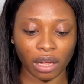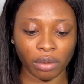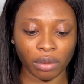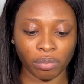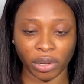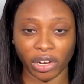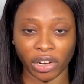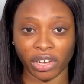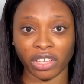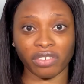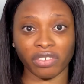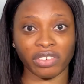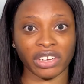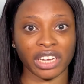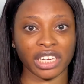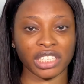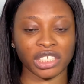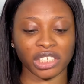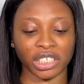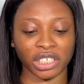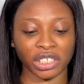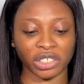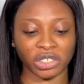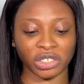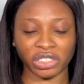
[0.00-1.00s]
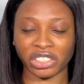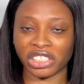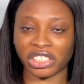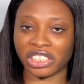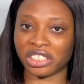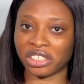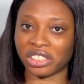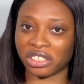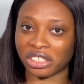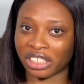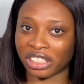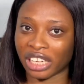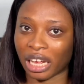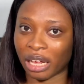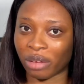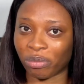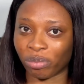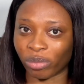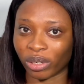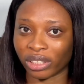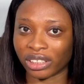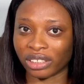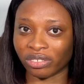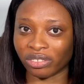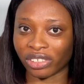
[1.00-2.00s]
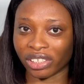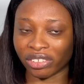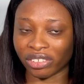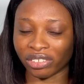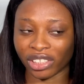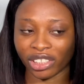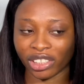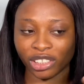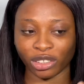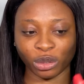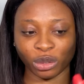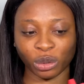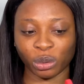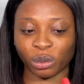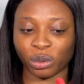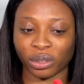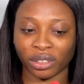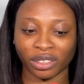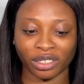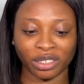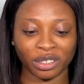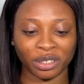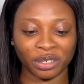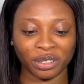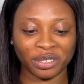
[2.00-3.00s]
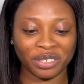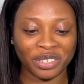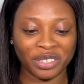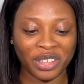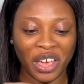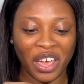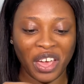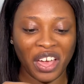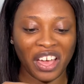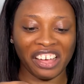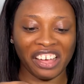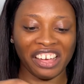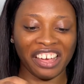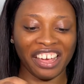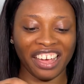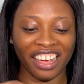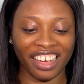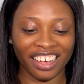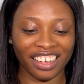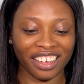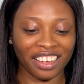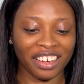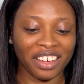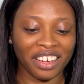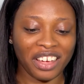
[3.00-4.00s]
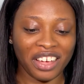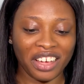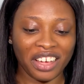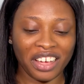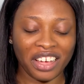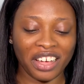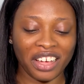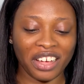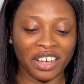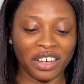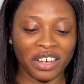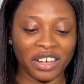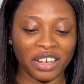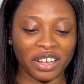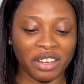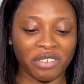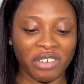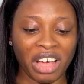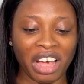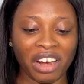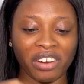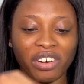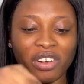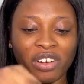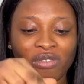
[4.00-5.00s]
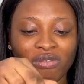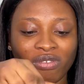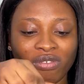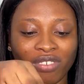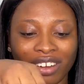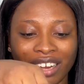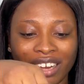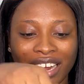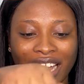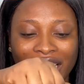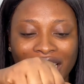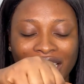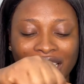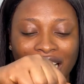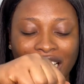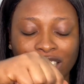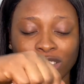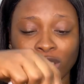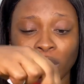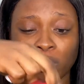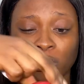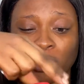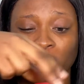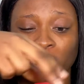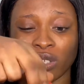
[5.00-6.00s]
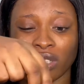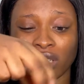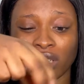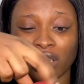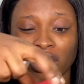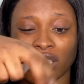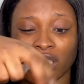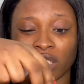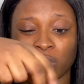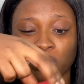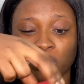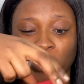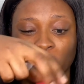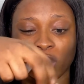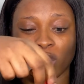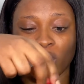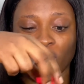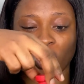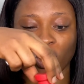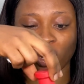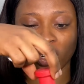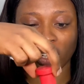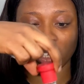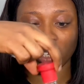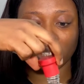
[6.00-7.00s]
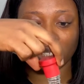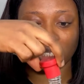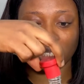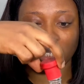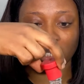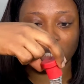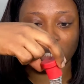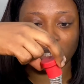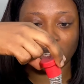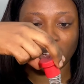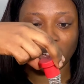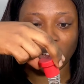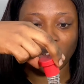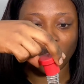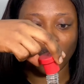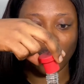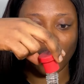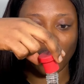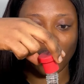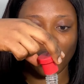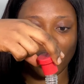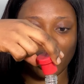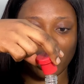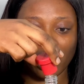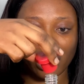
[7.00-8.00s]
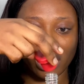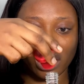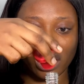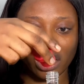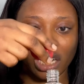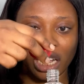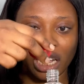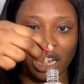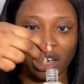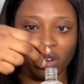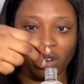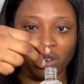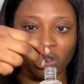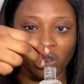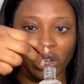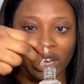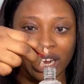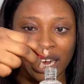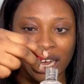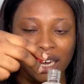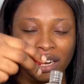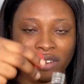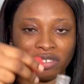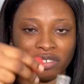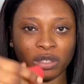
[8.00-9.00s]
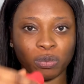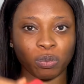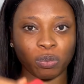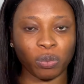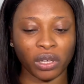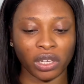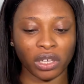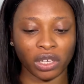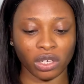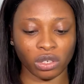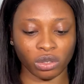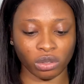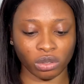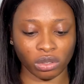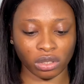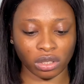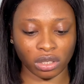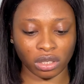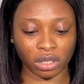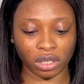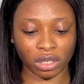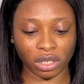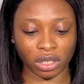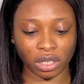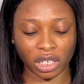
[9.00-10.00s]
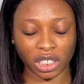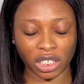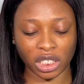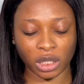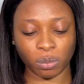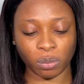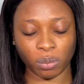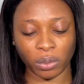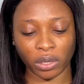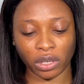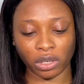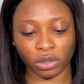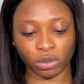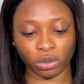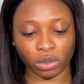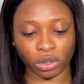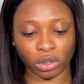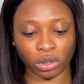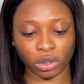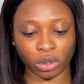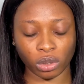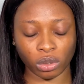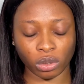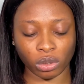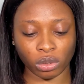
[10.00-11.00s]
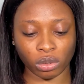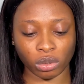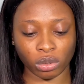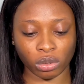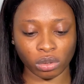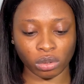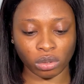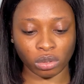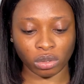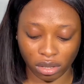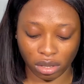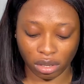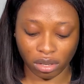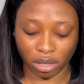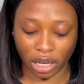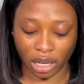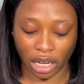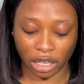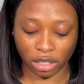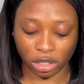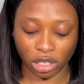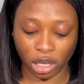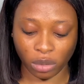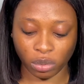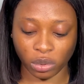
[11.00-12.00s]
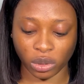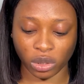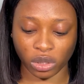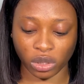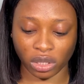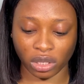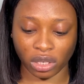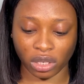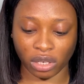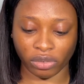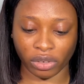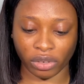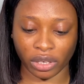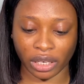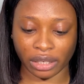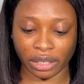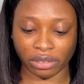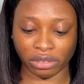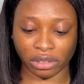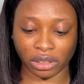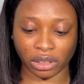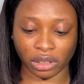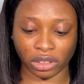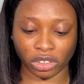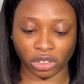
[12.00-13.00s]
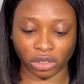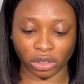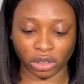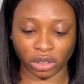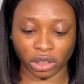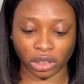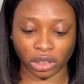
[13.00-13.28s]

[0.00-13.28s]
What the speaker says: because of the exchange rate, see, I bought the very little one, so yeah. I stopped using this because, I don't know, it kind of spills. It spills, so I stopped using it for that reason.